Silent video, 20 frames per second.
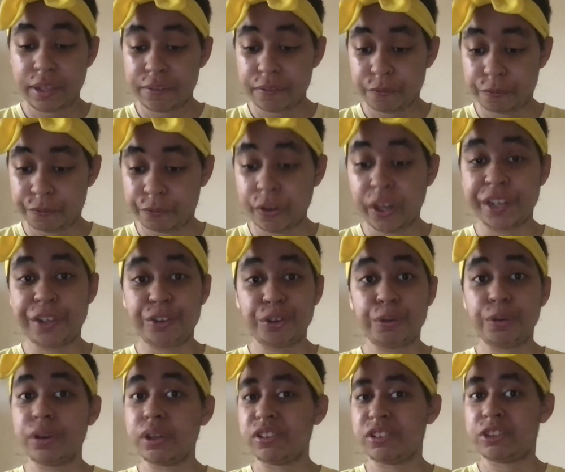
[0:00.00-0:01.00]

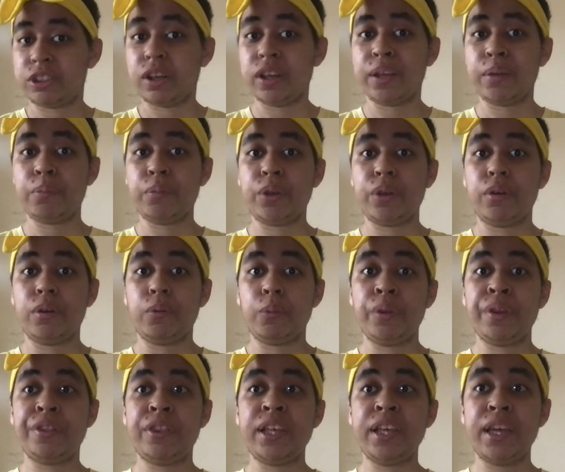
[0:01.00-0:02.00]
vital time
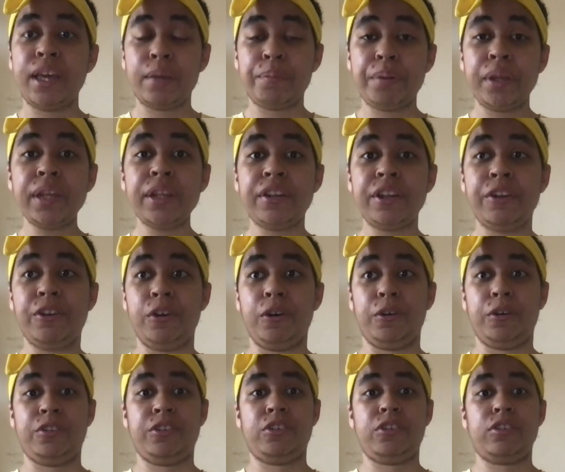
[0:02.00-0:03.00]
with the ability
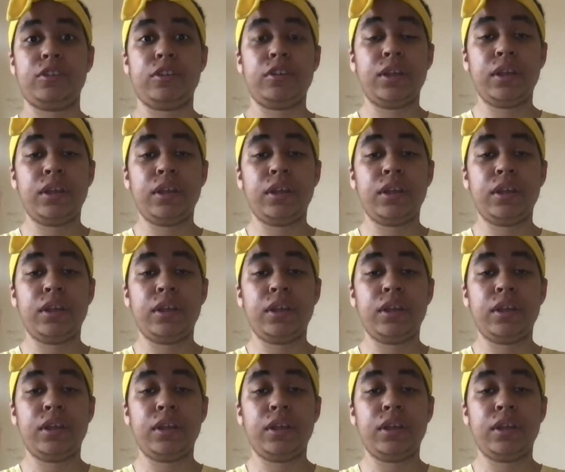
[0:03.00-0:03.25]
dogs.